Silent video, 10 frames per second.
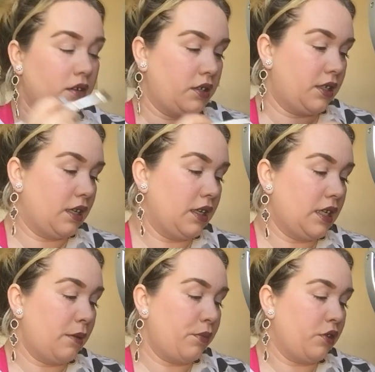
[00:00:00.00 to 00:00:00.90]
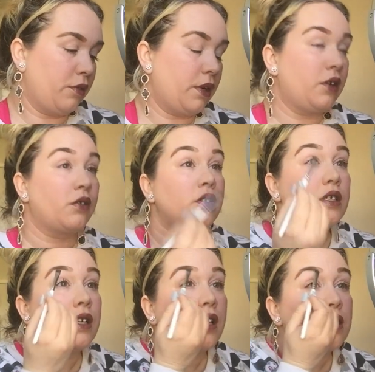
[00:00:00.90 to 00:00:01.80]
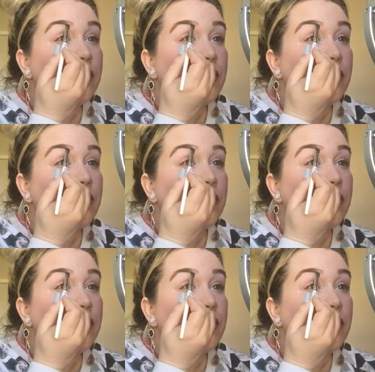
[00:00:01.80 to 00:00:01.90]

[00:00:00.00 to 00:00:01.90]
She's going to take both of my girls tonight,